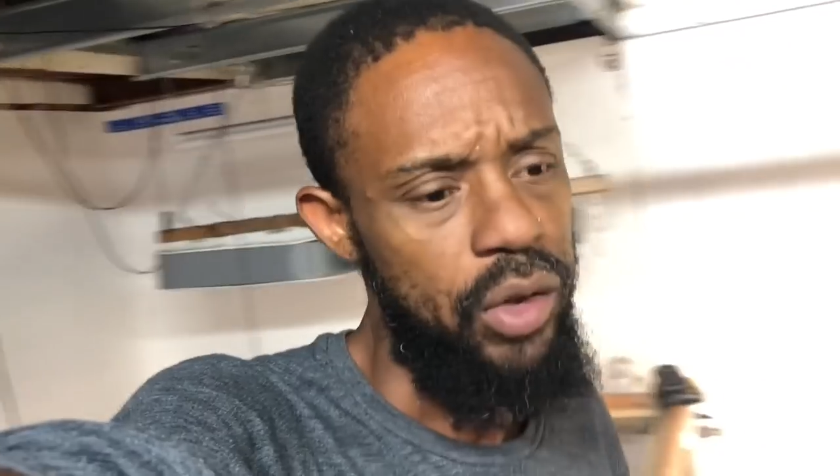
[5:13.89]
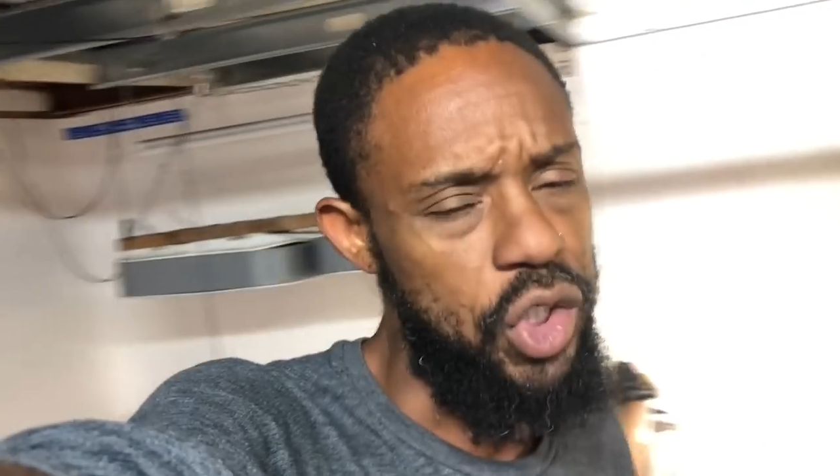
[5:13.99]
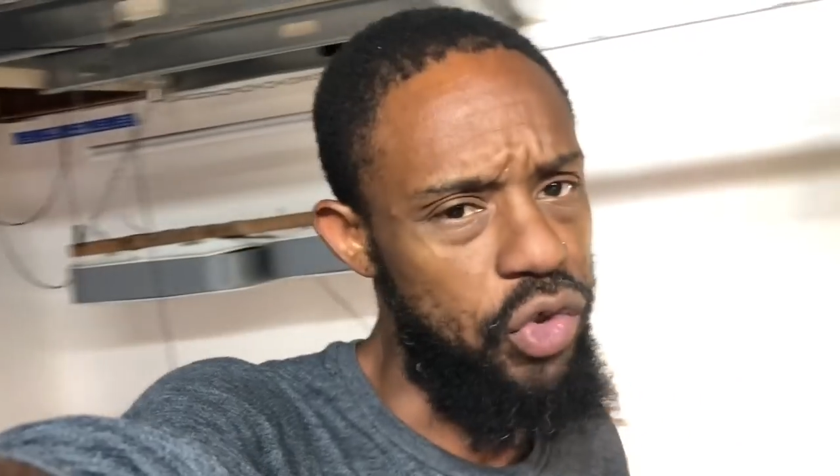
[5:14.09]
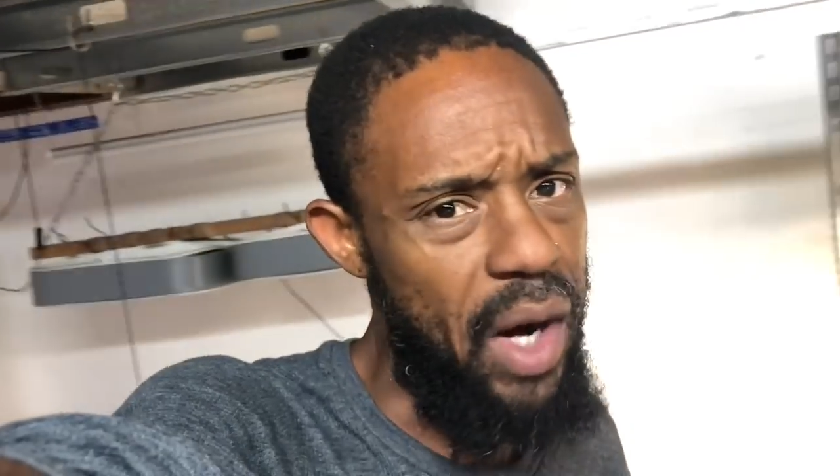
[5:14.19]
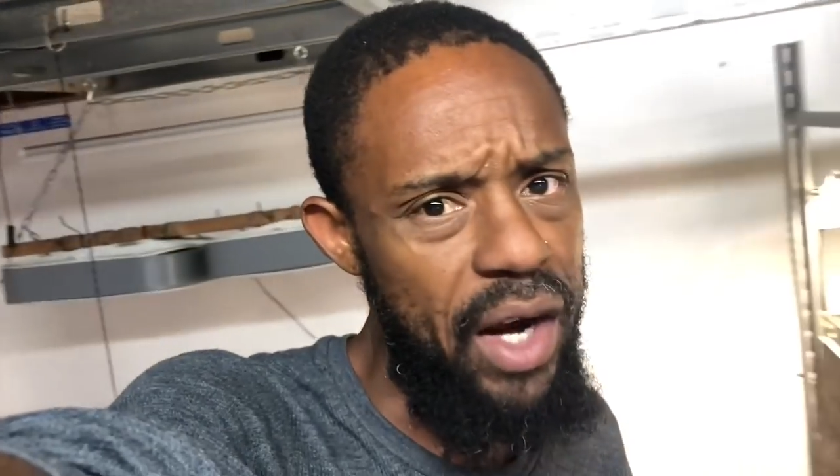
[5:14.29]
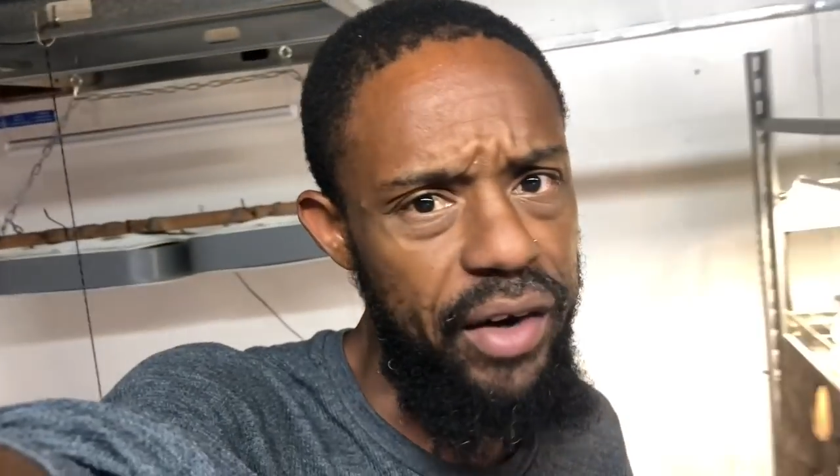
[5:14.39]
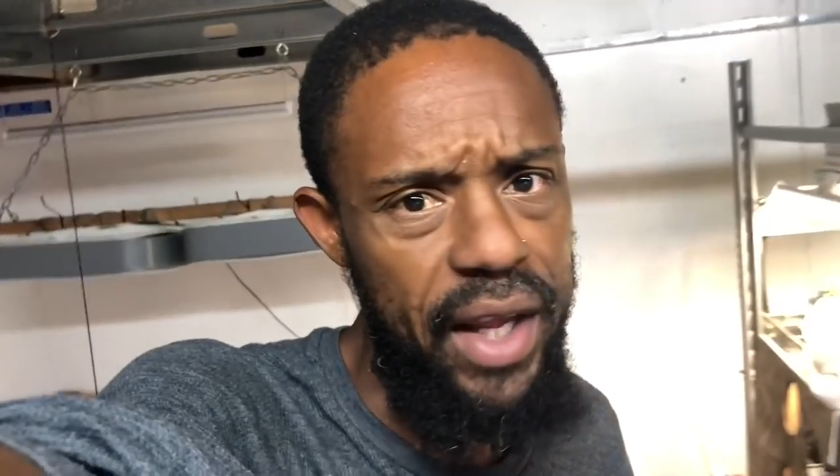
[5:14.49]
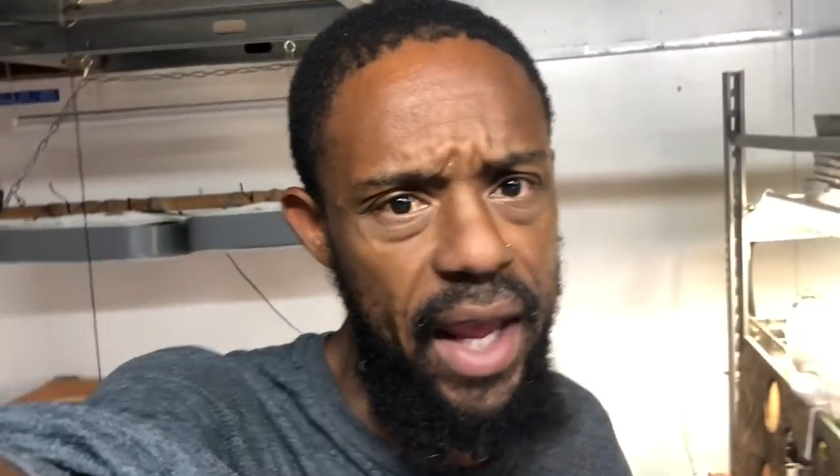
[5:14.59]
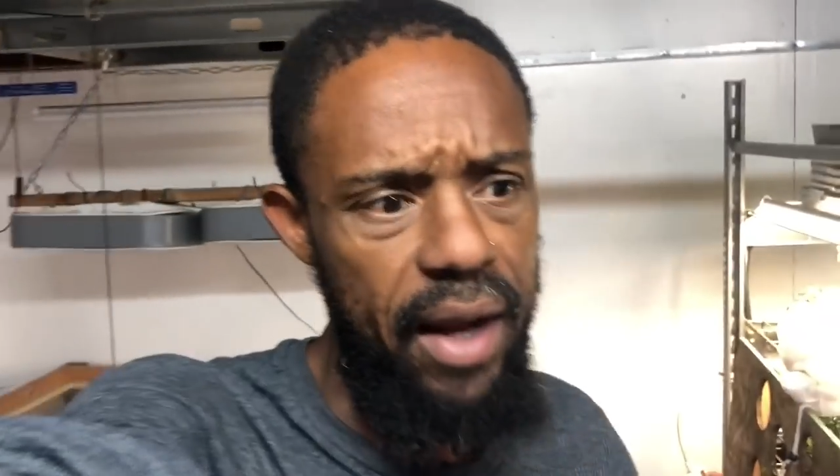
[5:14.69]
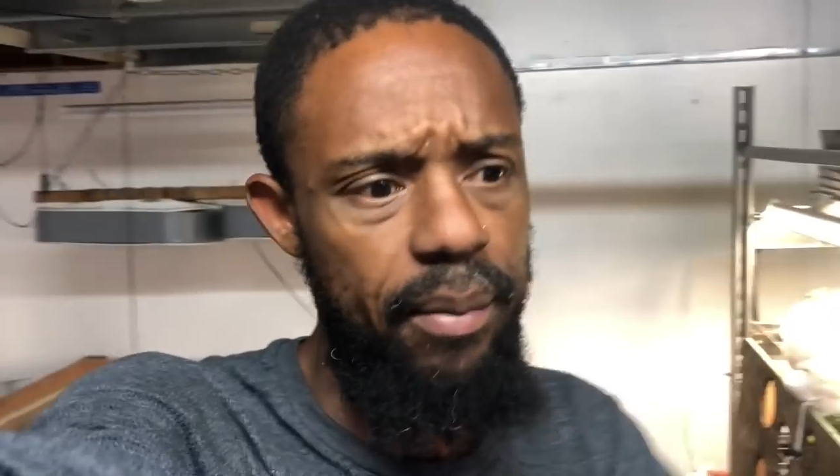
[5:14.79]
the dryer
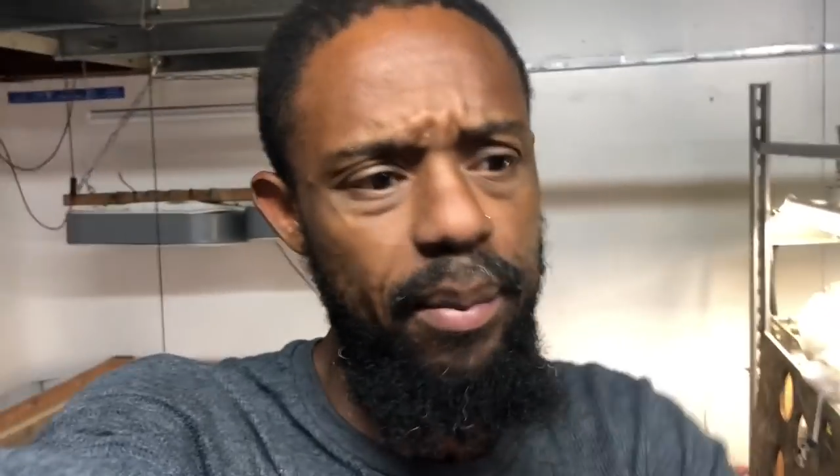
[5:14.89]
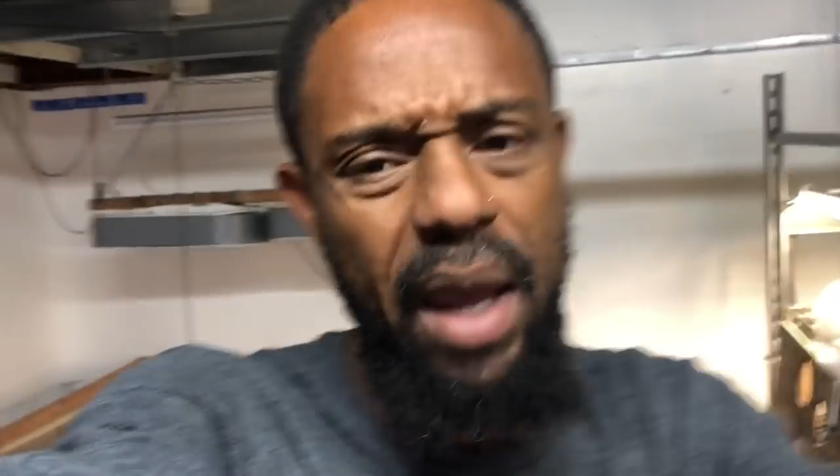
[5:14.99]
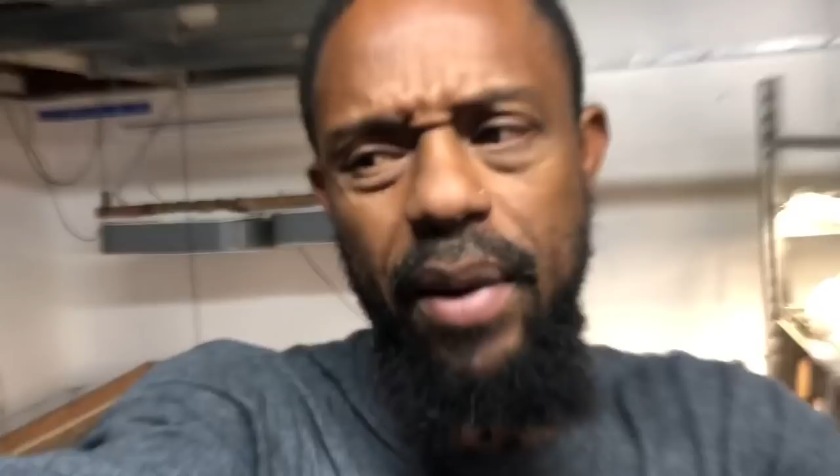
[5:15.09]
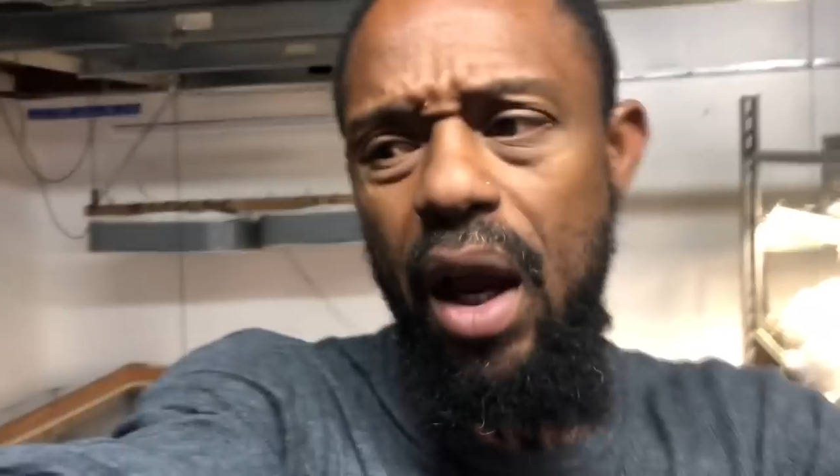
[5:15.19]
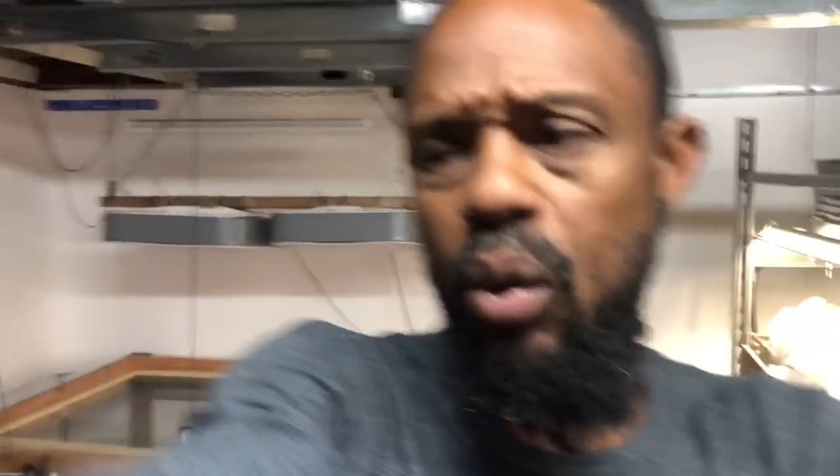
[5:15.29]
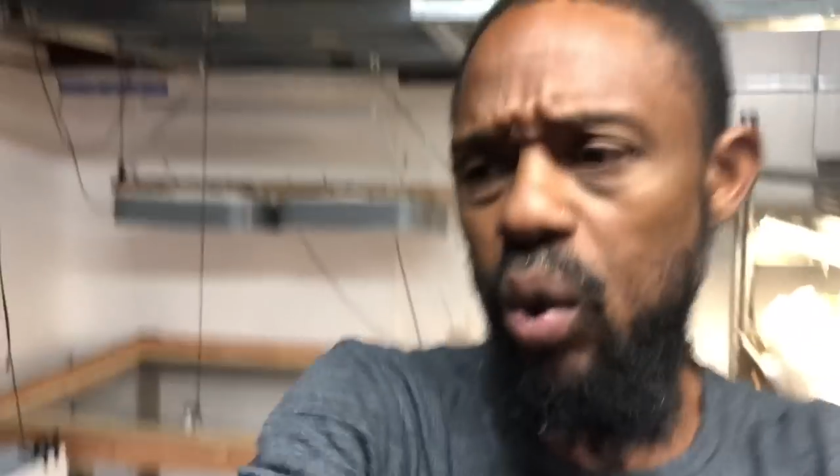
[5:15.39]
yet. Maybe I